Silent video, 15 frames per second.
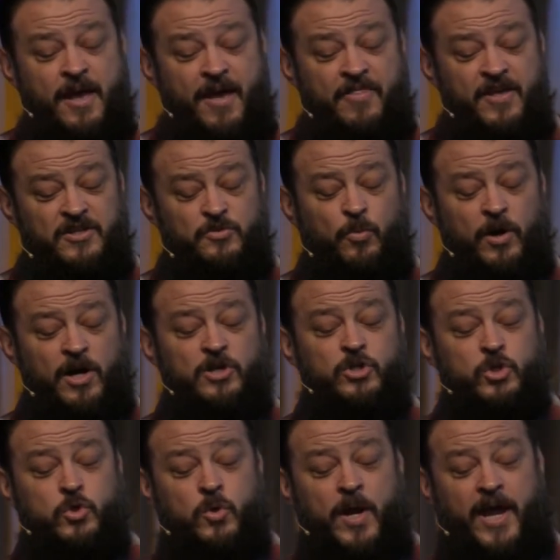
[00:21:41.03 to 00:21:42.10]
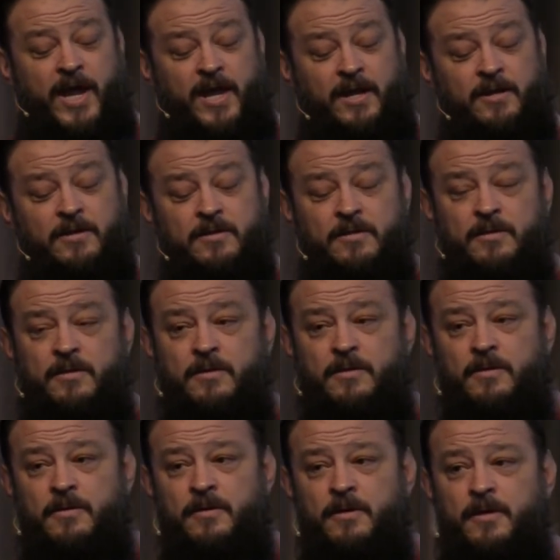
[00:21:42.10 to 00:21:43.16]
This word trained
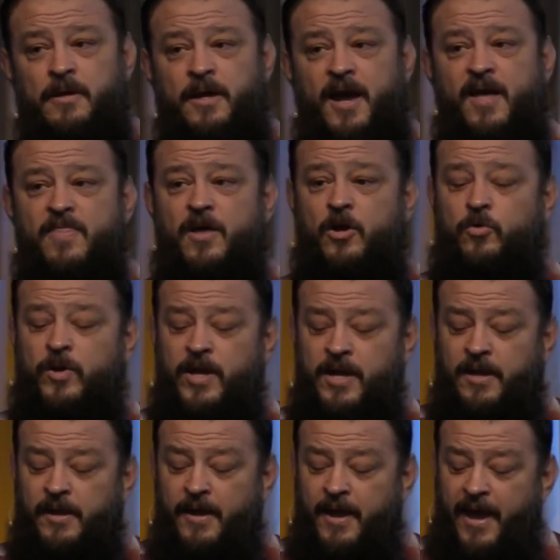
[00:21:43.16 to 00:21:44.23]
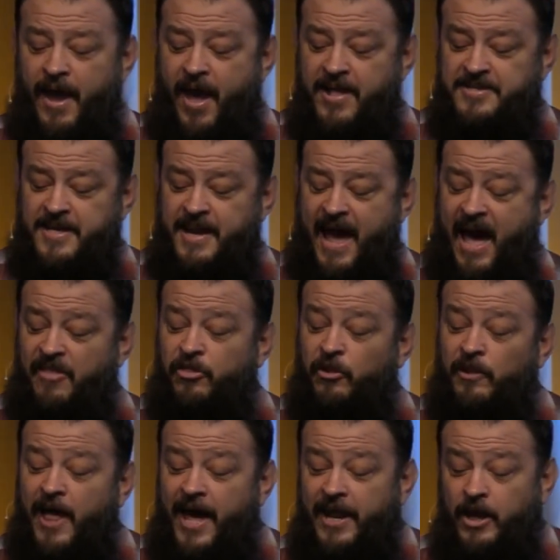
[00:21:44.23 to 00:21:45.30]
in the Greek, it's an
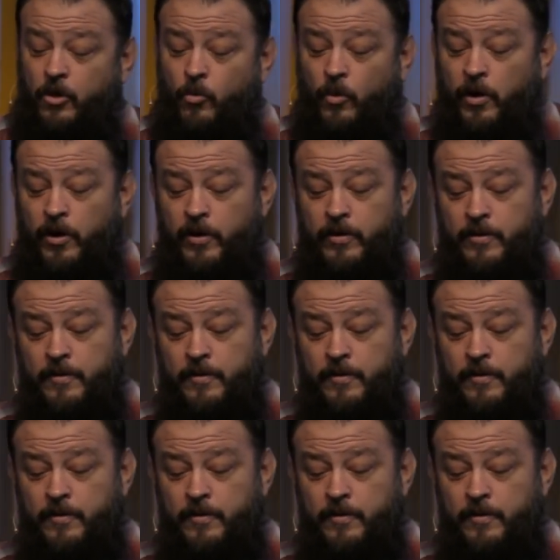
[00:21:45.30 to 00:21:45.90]
athletic word.